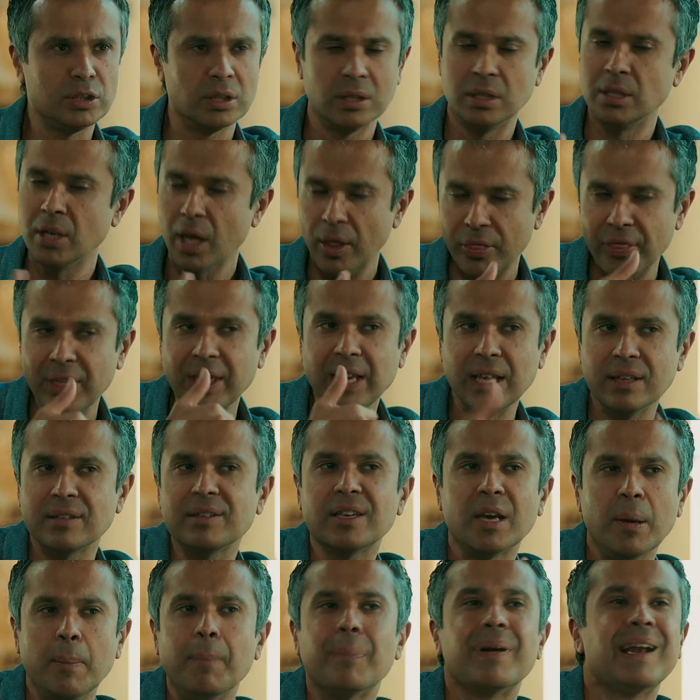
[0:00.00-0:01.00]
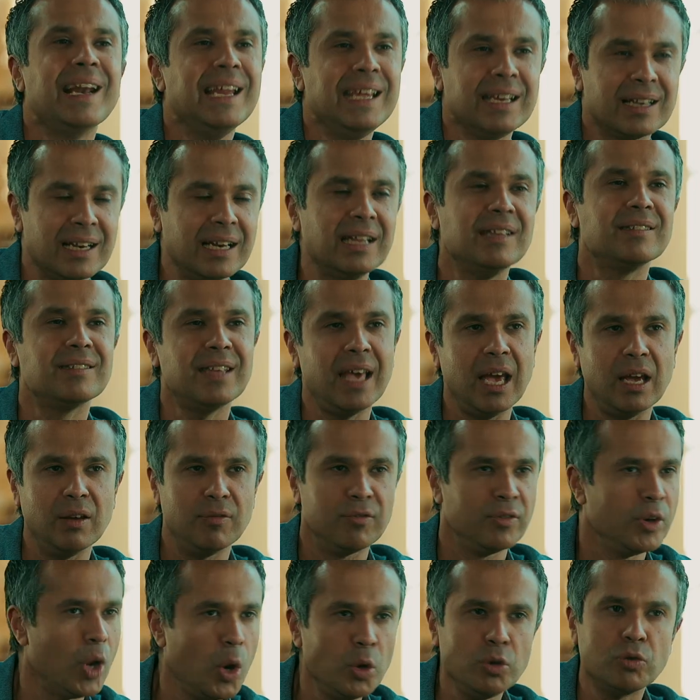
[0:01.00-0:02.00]
Nothing is completely
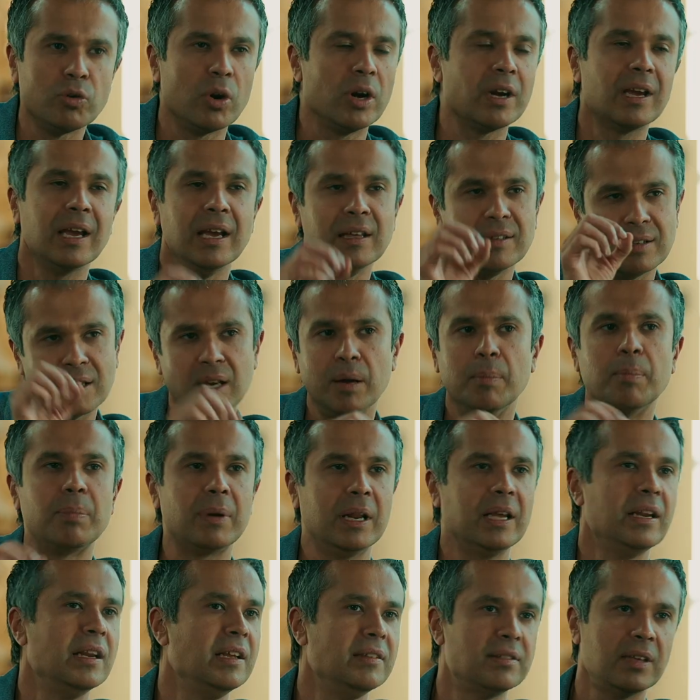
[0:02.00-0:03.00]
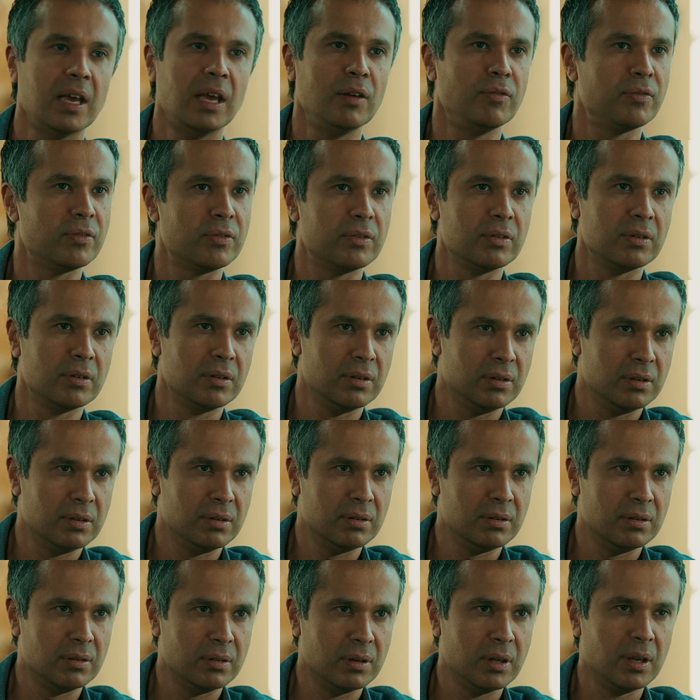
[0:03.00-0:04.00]
safe. No drug is completely safe. Mm-hmm.
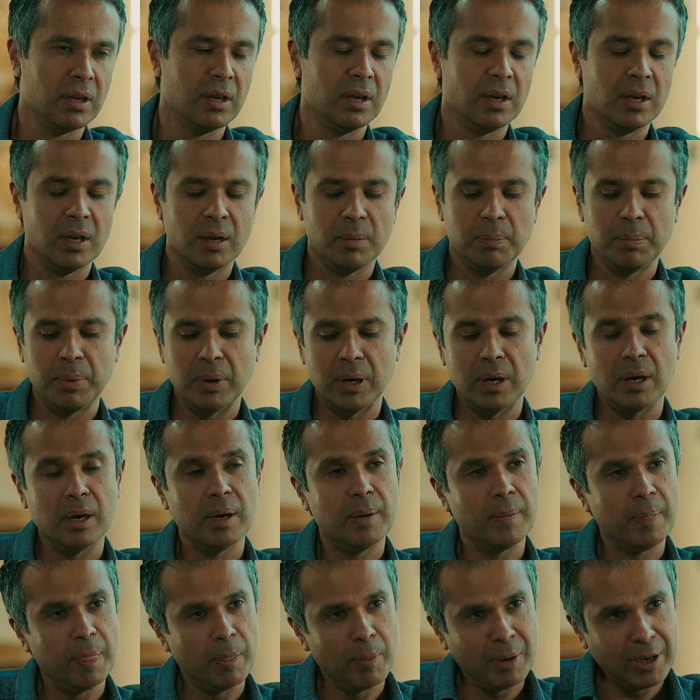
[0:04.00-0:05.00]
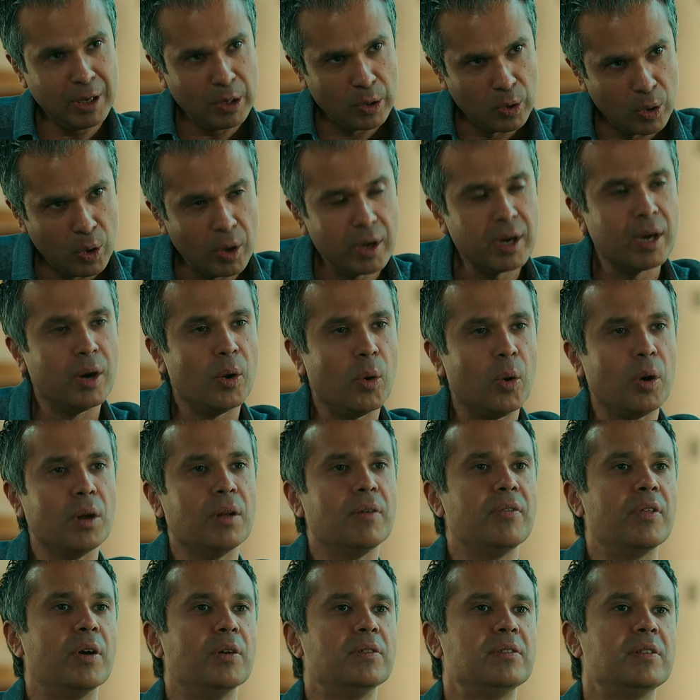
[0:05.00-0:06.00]
But when you look at all
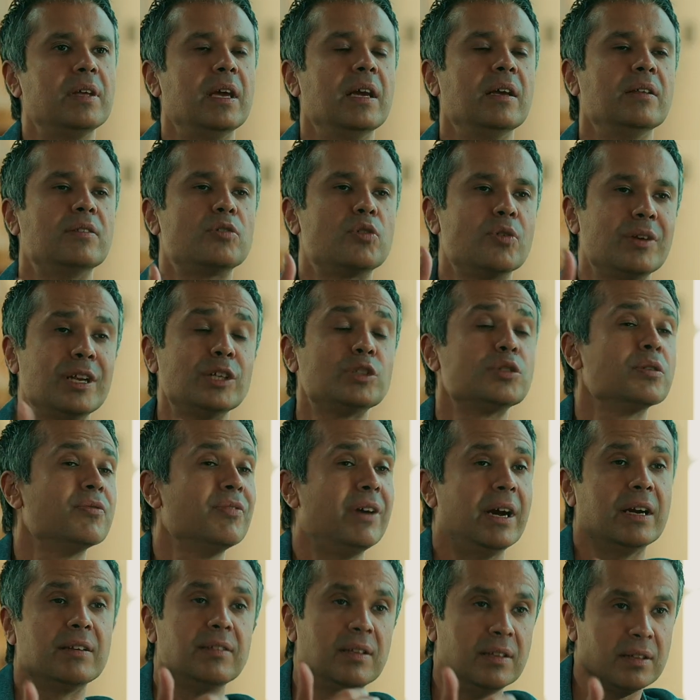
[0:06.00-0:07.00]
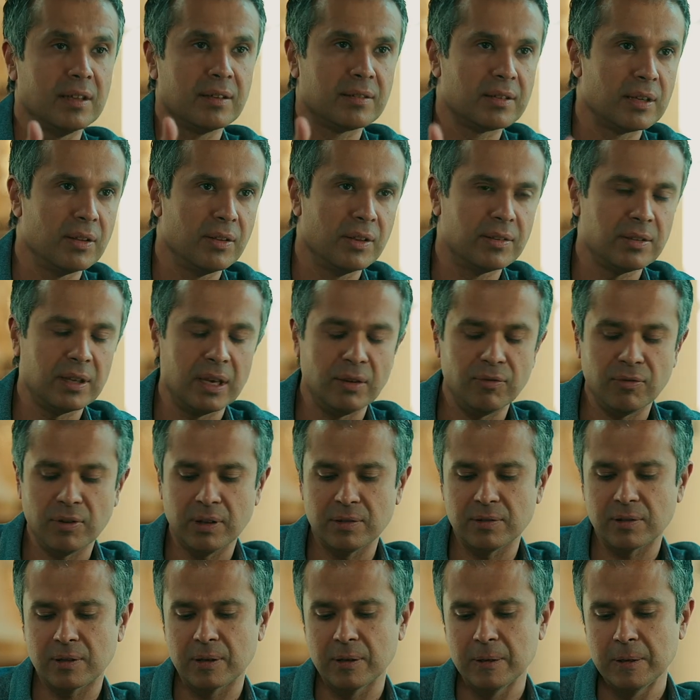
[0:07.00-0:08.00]
of those things, traditional vaccines are still the
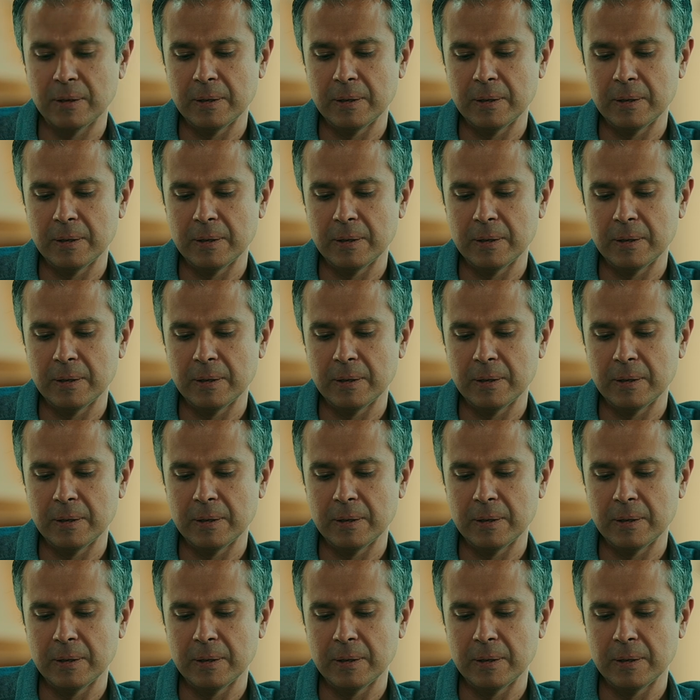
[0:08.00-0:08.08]
safest.